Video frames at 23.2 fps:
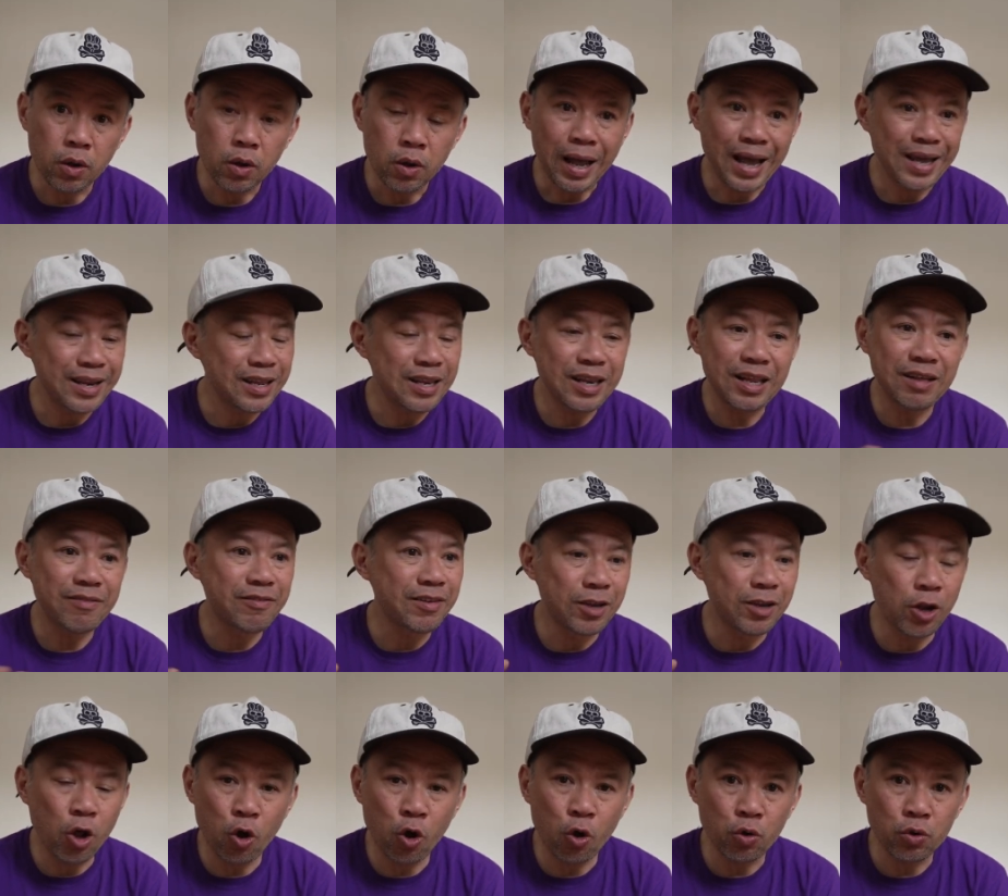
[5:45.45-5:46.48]
I didn't even
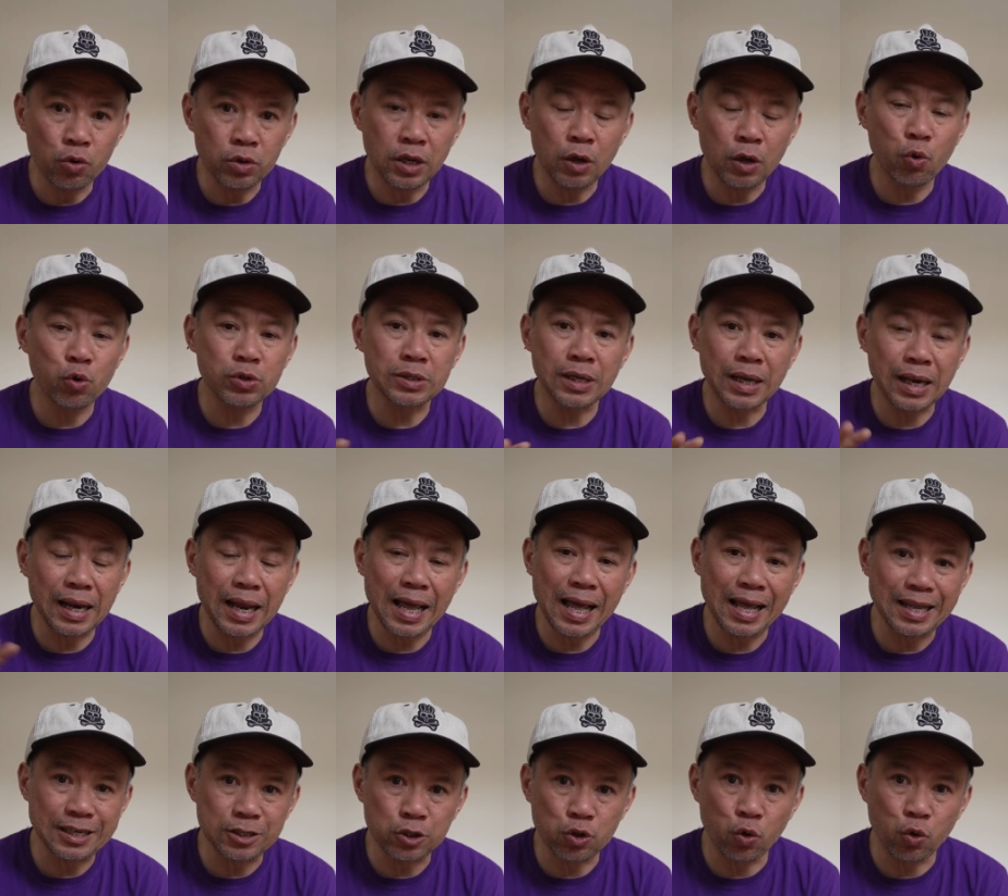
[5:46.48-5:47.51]
know there was a
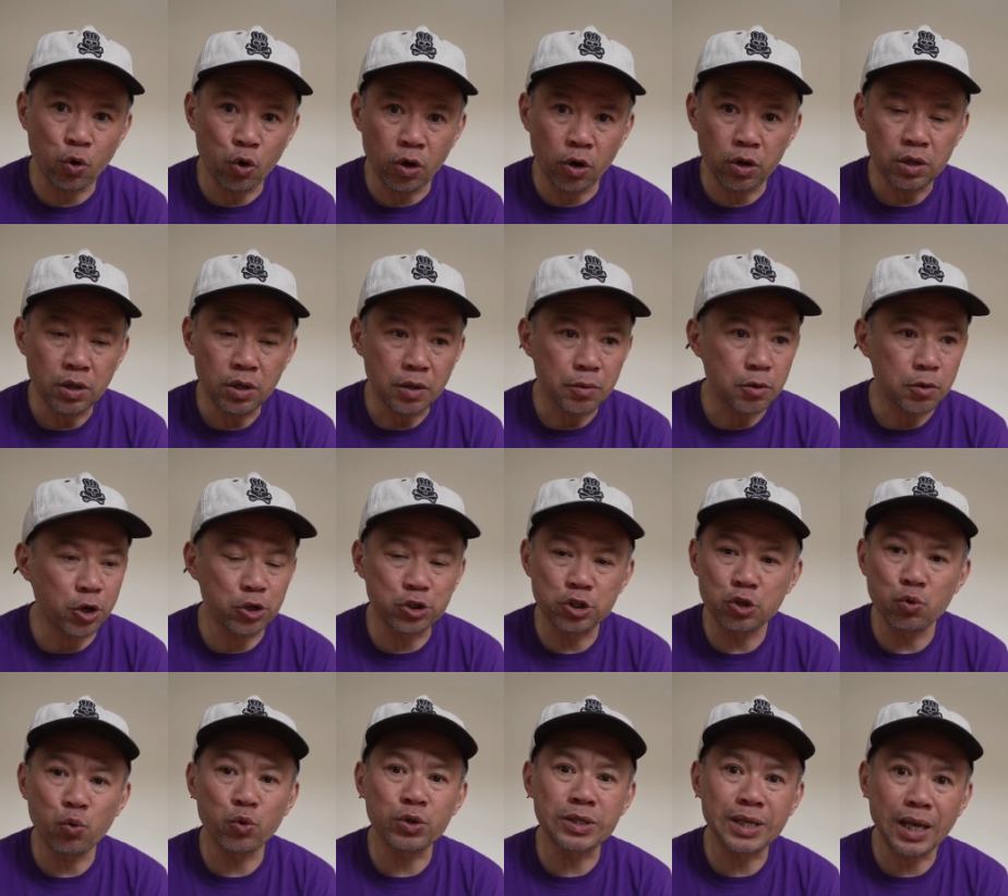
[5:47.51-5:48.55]
glass door because
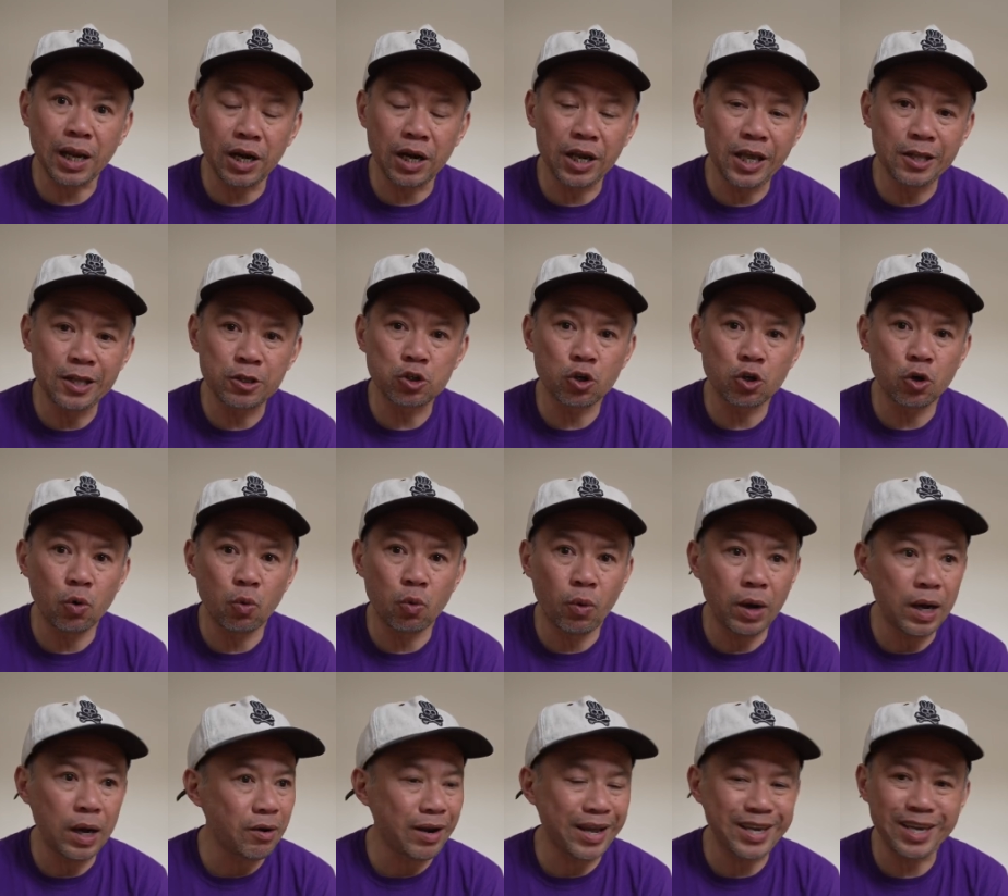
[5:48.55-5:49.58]
it was cleaned so
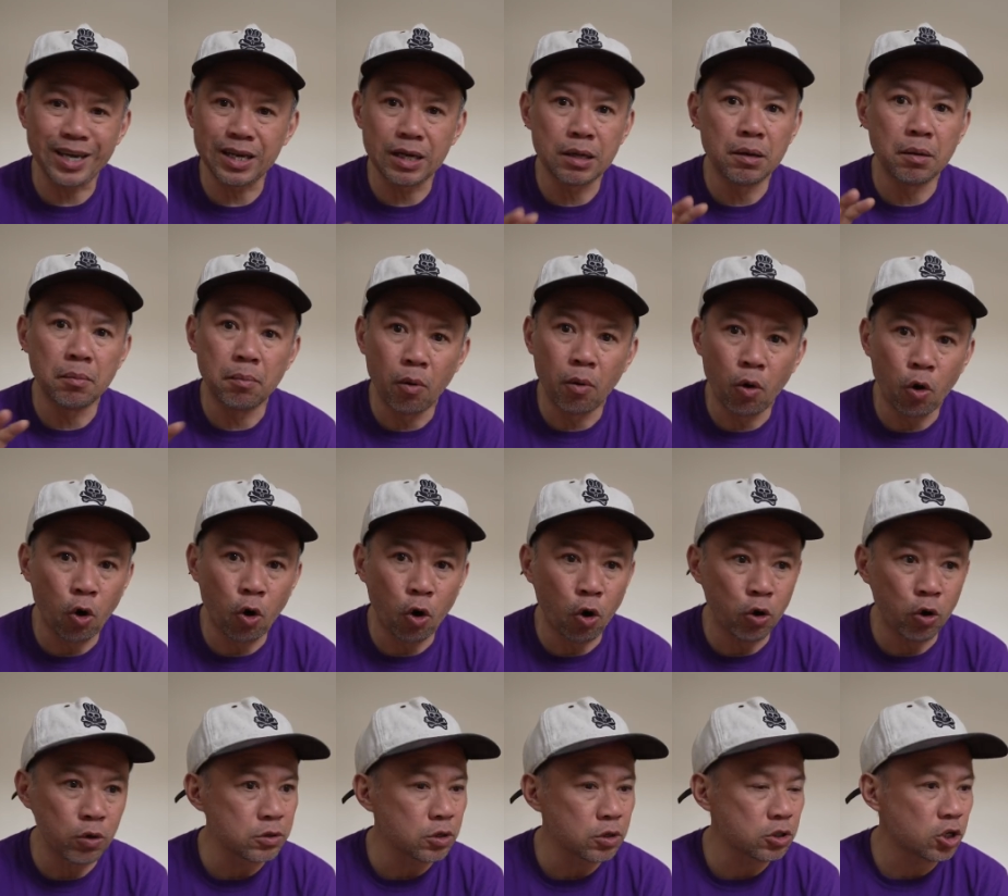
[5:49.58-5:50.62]
well, like in a
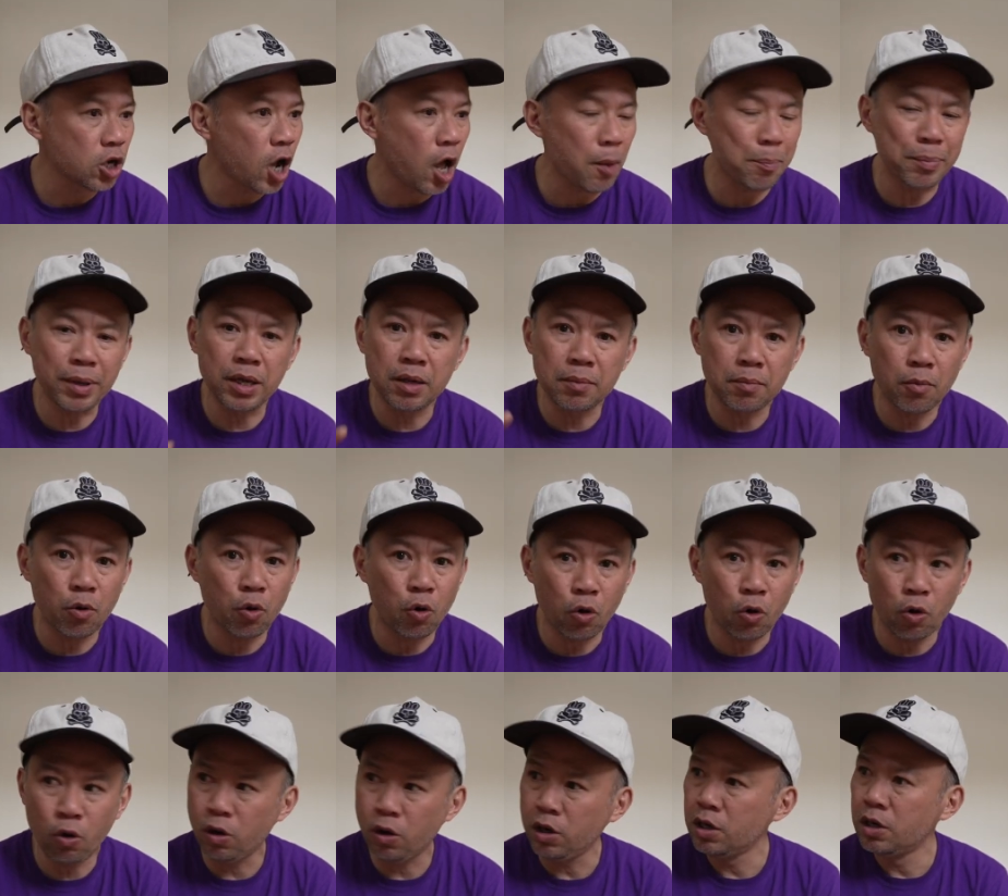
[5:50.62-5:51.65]
mall, shopping
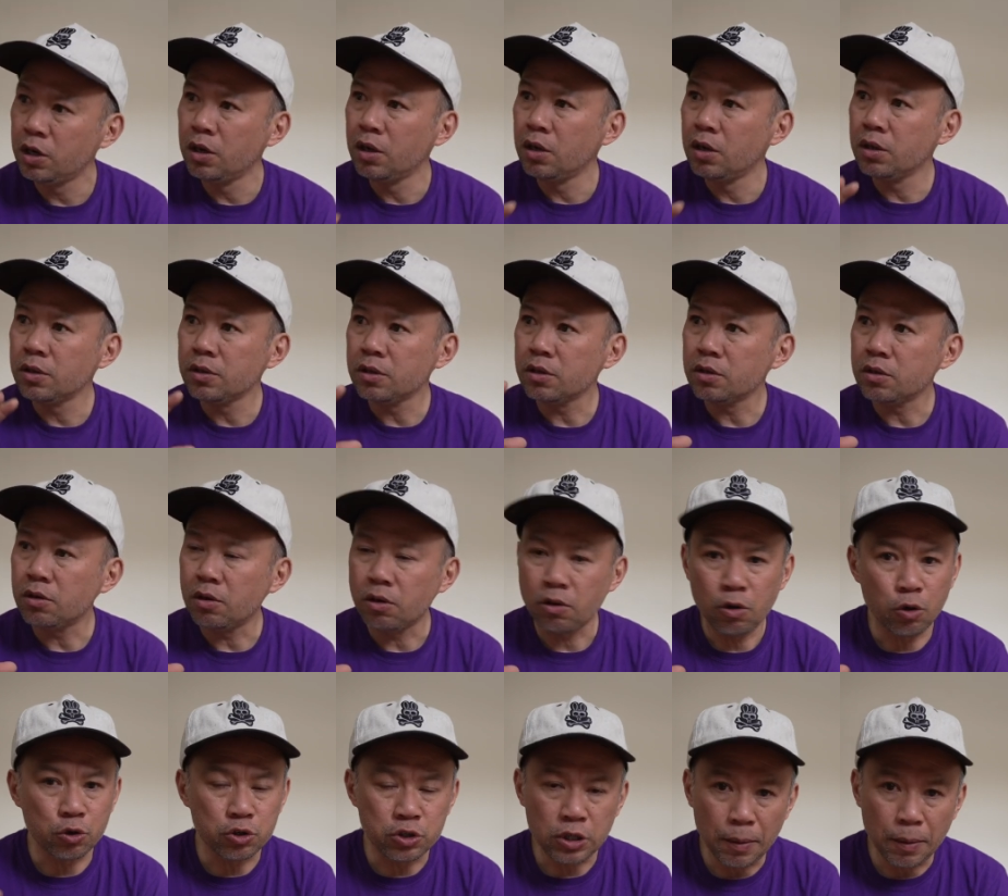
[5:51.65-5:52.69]
mall,
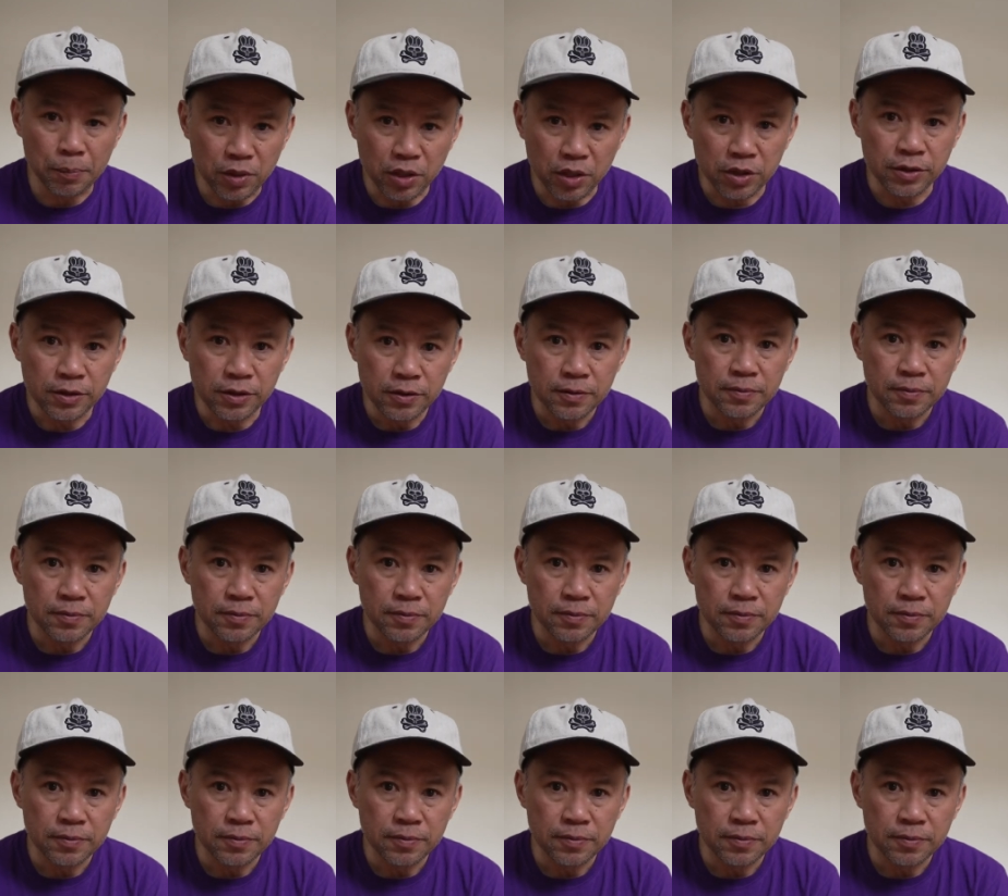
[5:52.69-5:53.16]
or something.